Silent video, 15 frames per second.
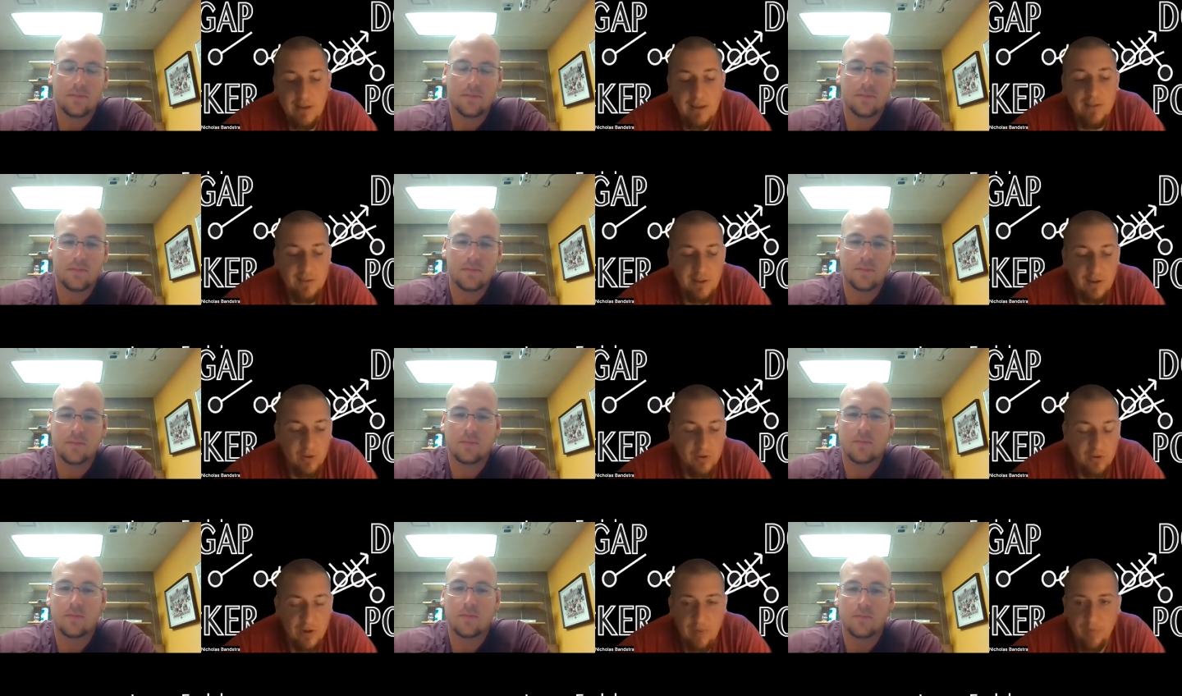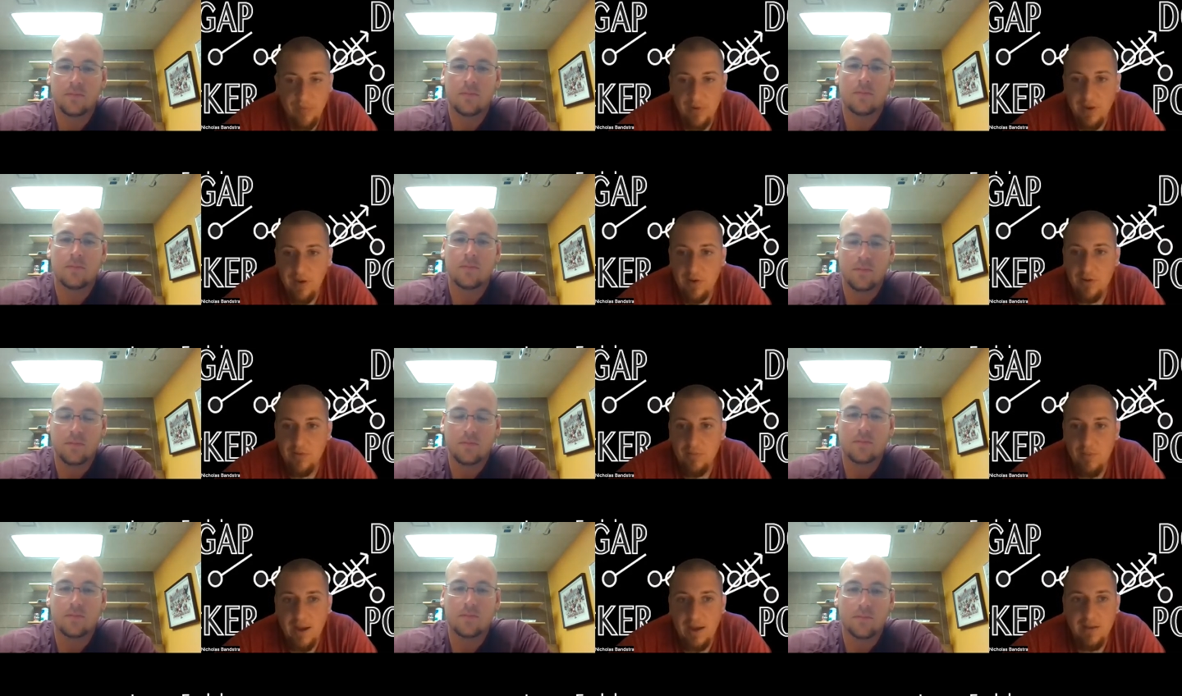Speaker 1: he's done a good job for years
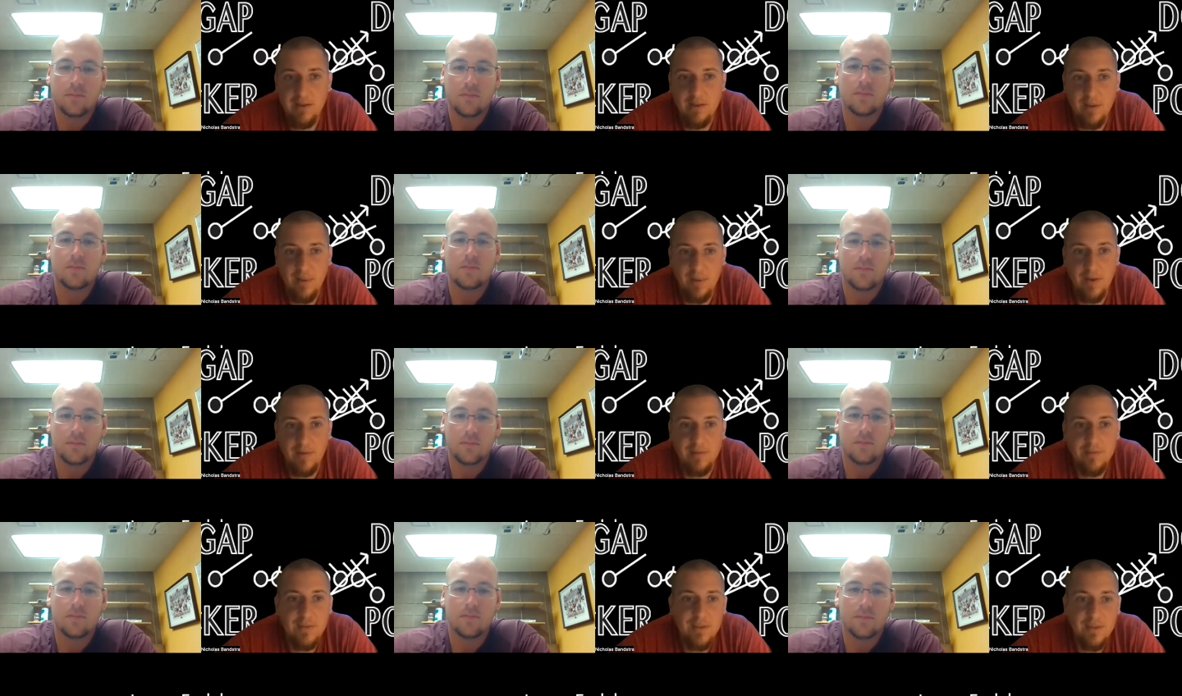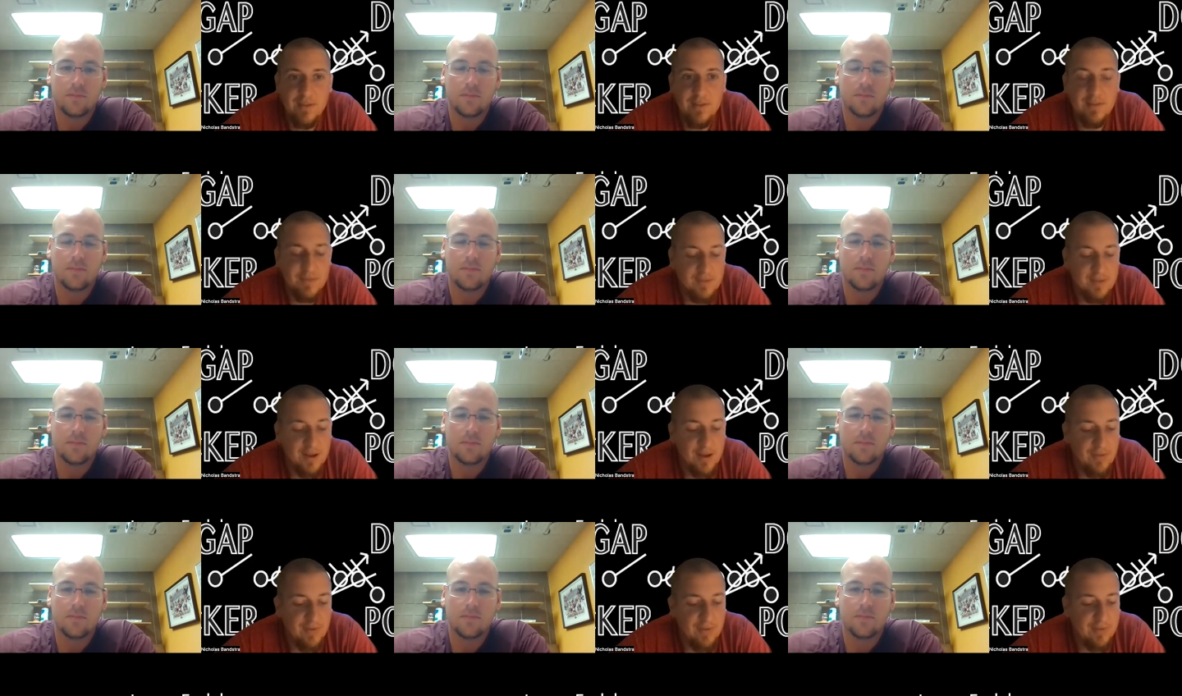back. I mean,
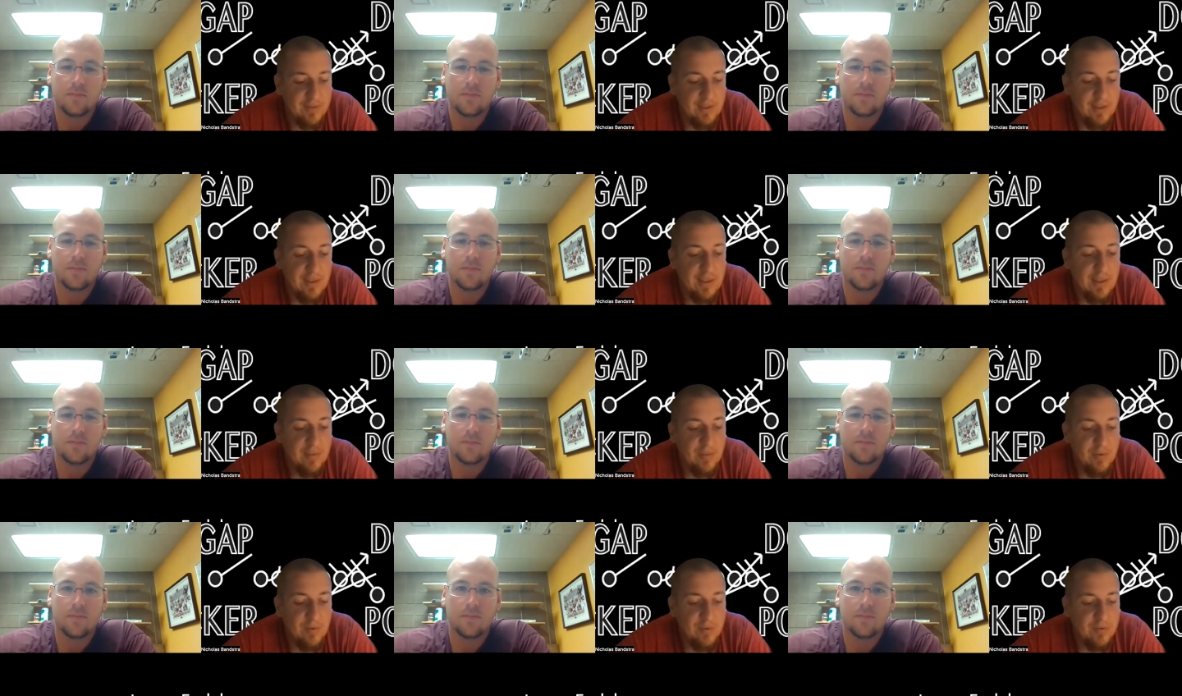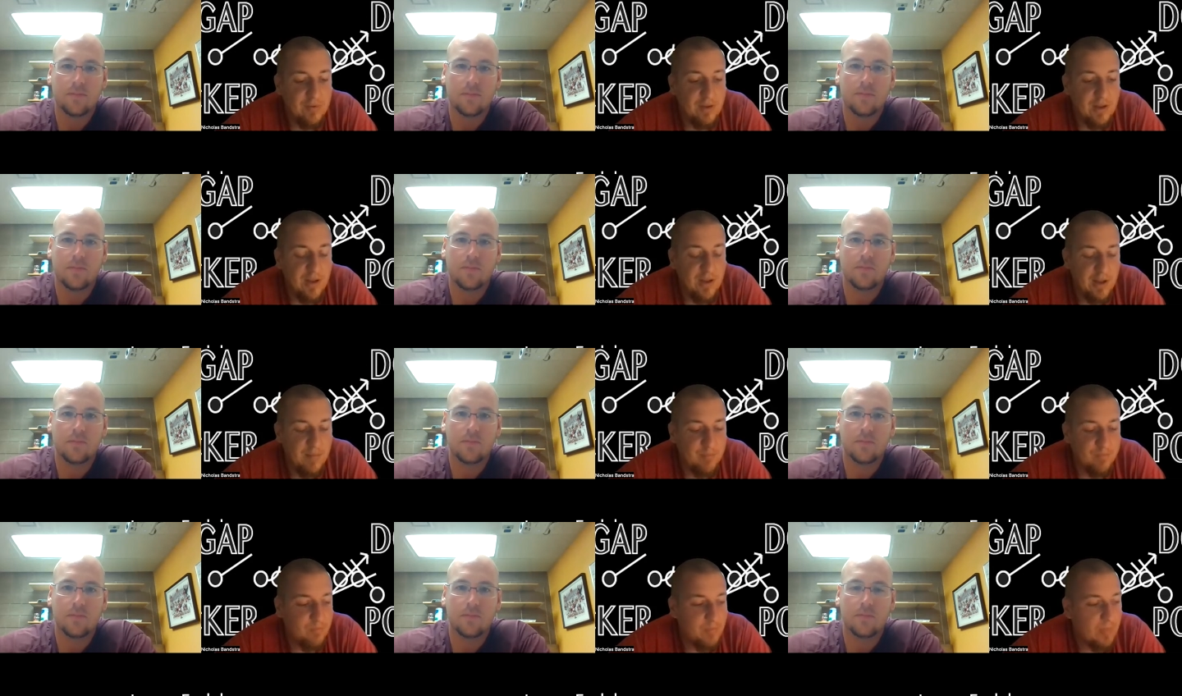obviously he was
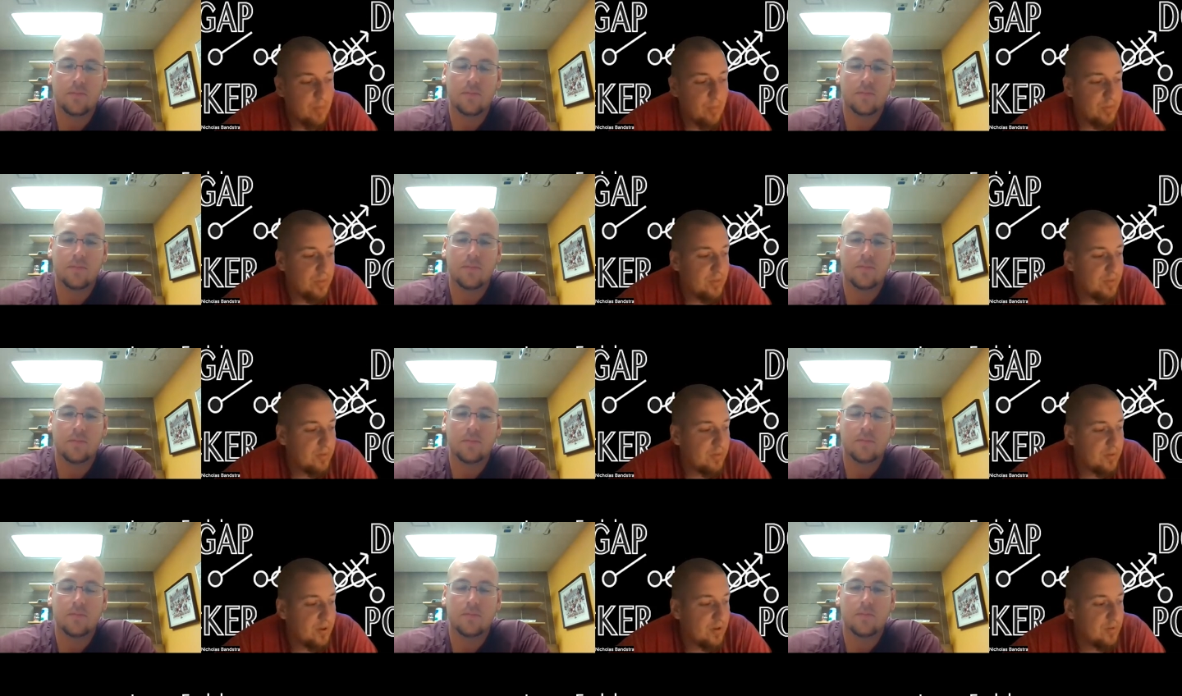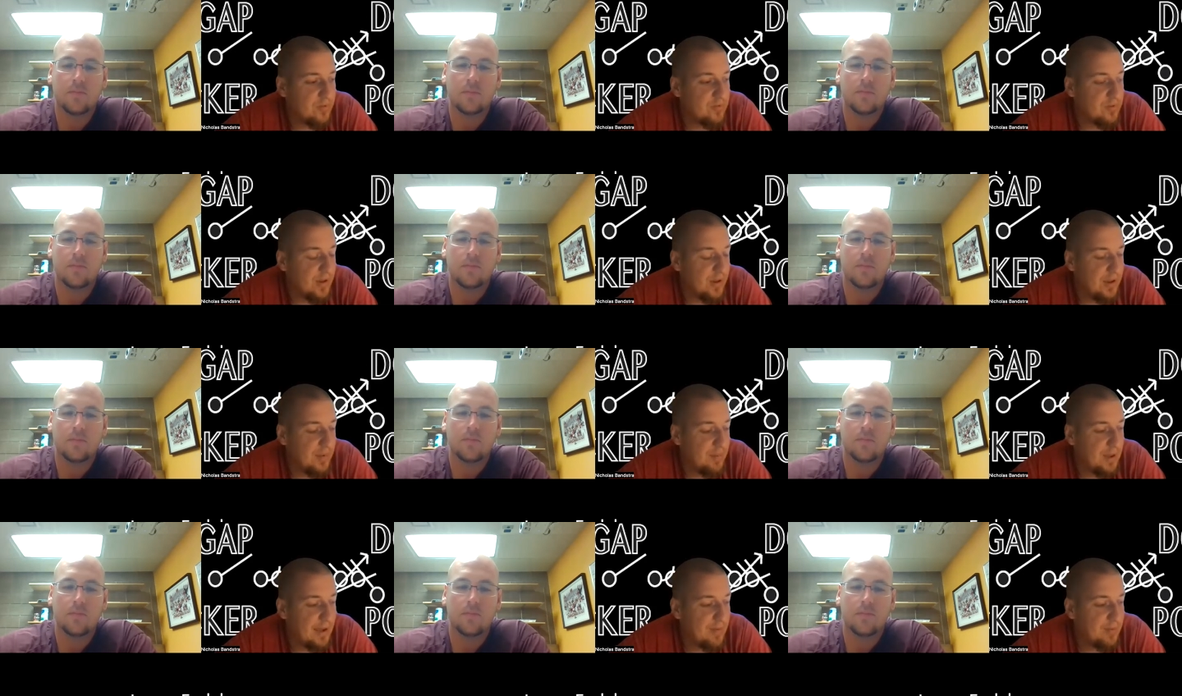um, with coach uh,
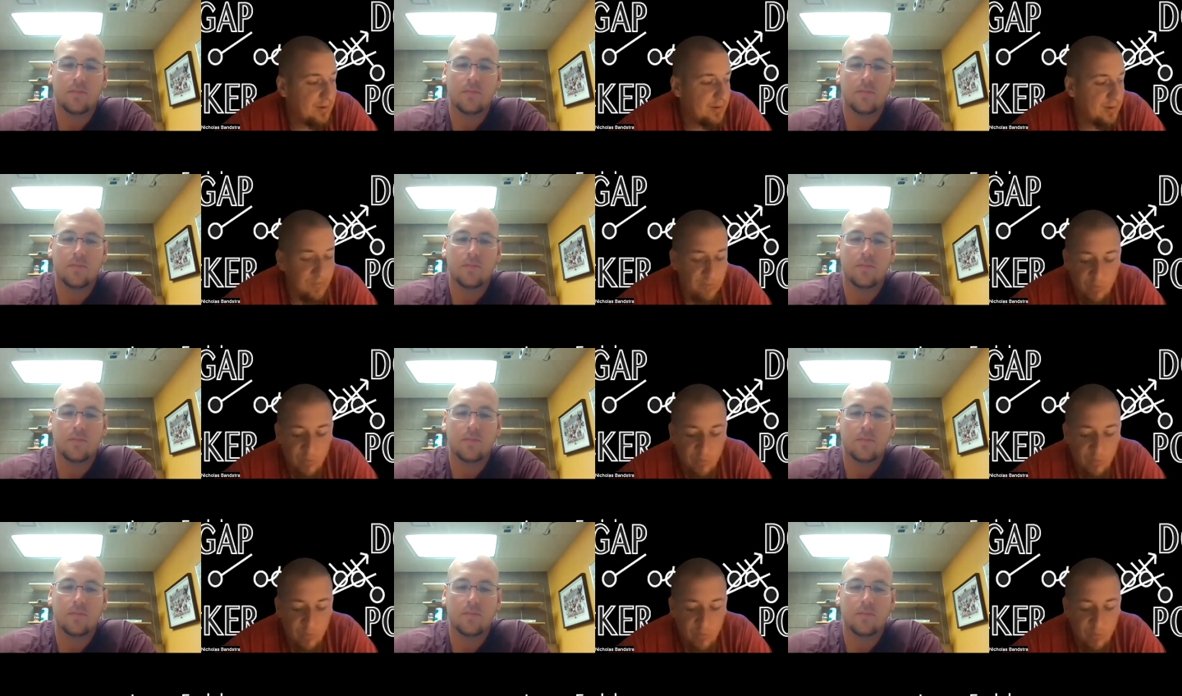back when they were at